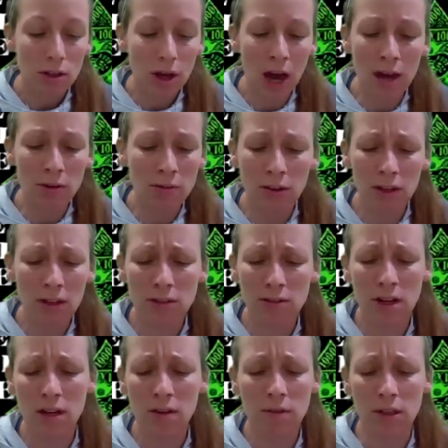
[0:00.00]
I don't think there's
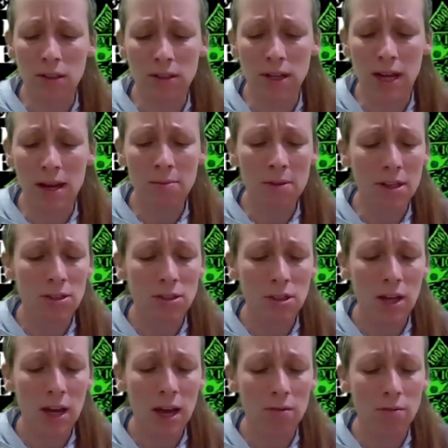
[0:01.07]
any real damage,
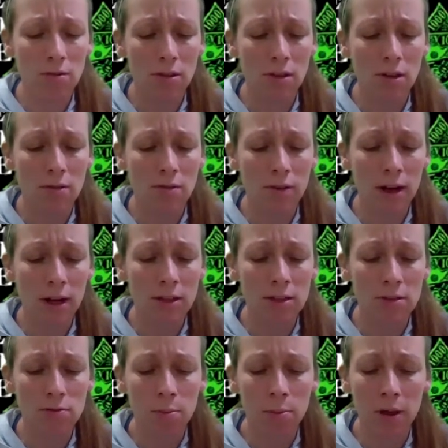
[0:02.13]
Catherine
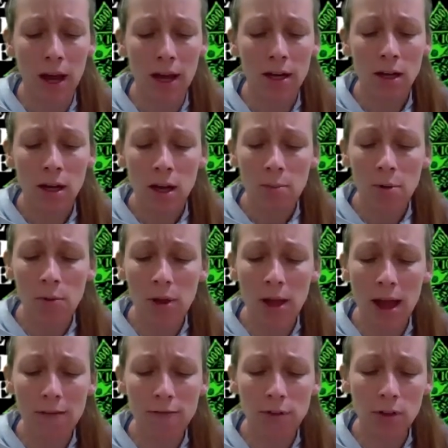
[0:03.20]
Theodorakis replied, but we'll
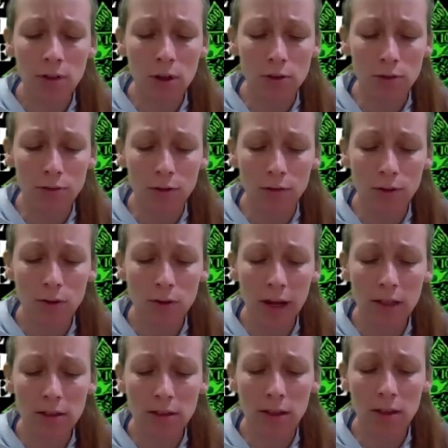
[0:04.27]
have to close for a few
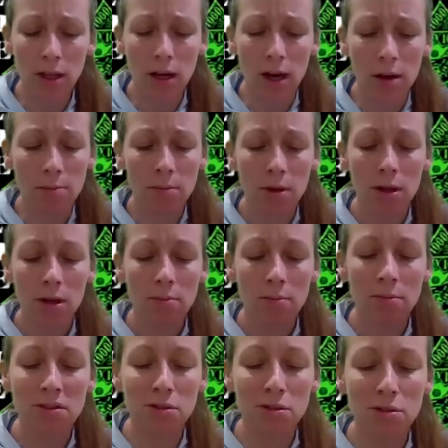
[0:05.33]
days to clean up.
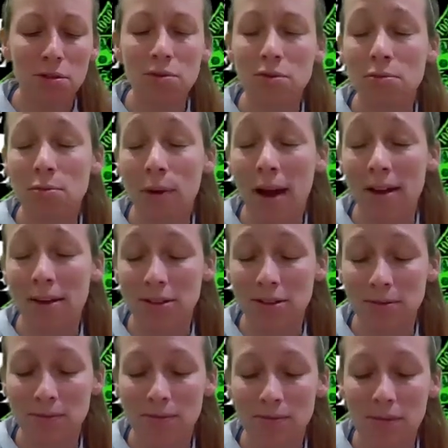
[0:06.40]
Mr. Hu smiled.
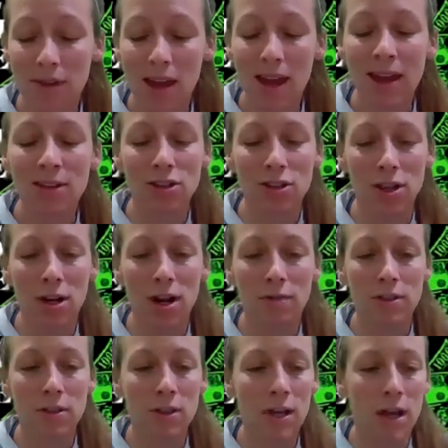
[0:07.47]
Angela
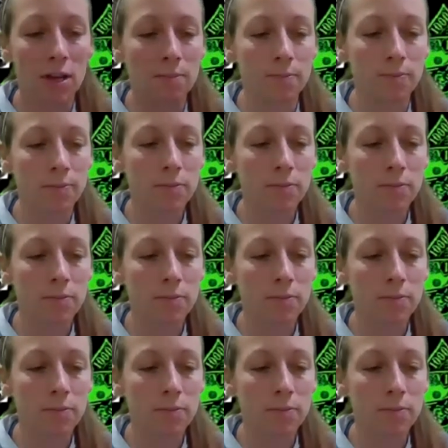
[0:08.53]
offered to help.